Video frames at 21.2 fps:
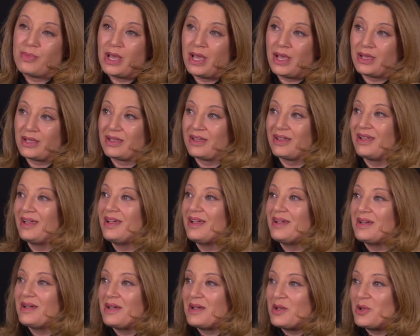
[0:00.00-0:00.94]
back.
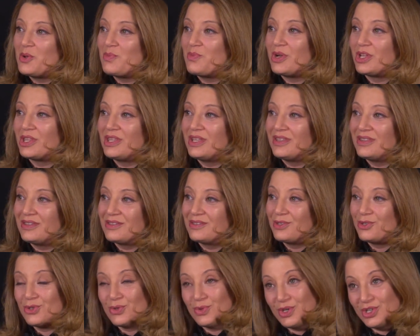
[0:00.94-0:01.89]
But then the
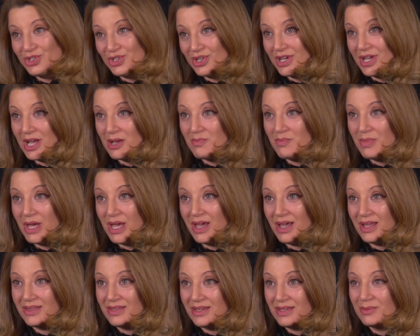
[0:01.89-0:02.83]
situation got
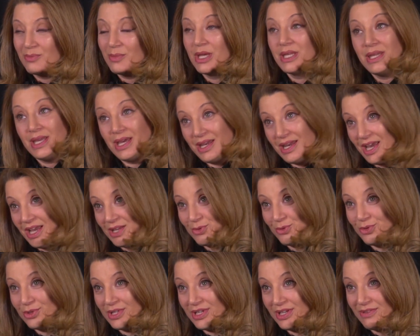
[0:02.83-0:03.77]
bad and my dad had
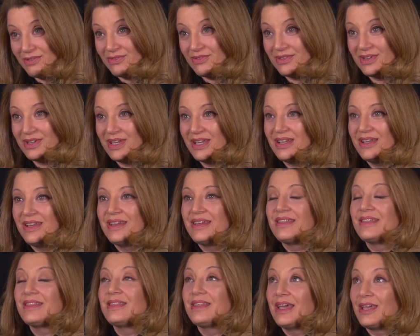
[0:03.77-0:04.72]
to leave.
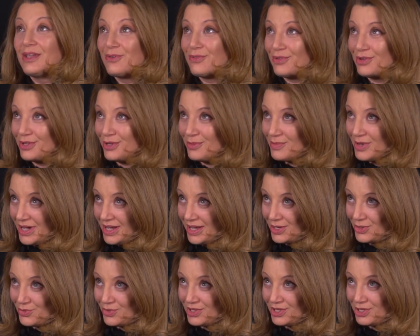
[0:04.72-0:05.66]
Thankfully, my
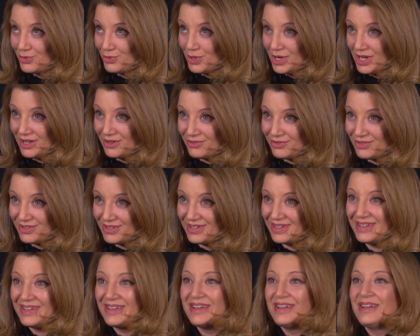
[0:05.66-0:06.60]
I-20 arrived.
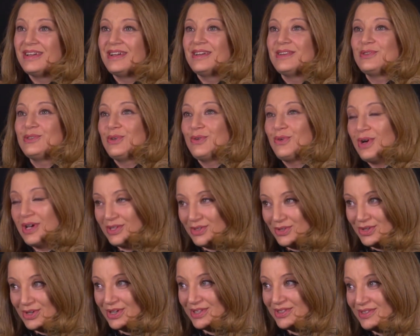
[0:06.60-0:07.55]
So I
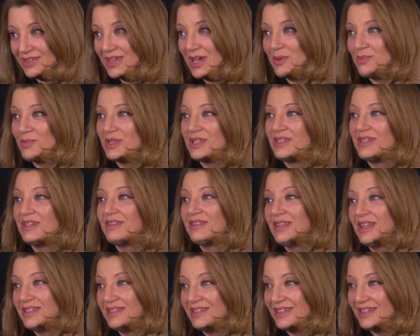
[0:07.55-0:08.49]
took it to the embassy in
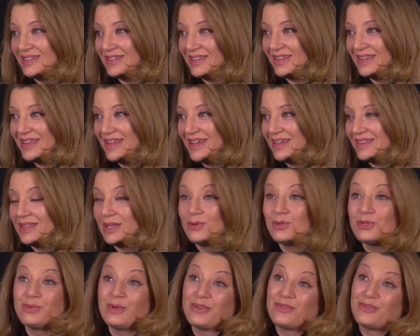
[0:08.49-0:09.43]
London. That
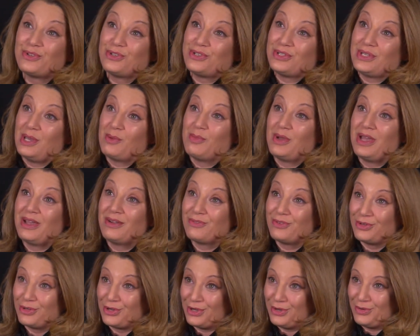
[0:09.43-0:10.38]
was my first time
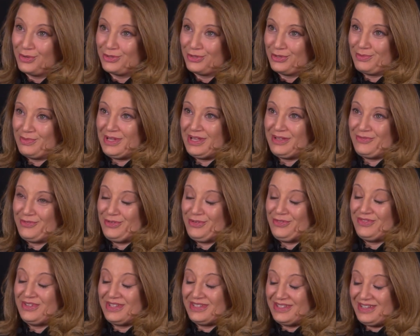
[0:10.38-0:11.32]
ever going to apply for a
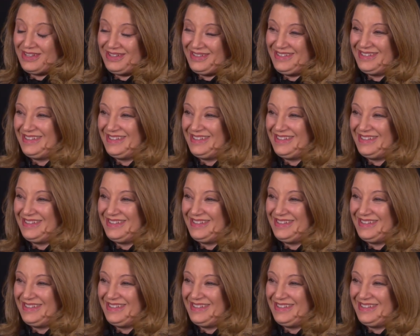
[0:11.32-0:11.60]
visa.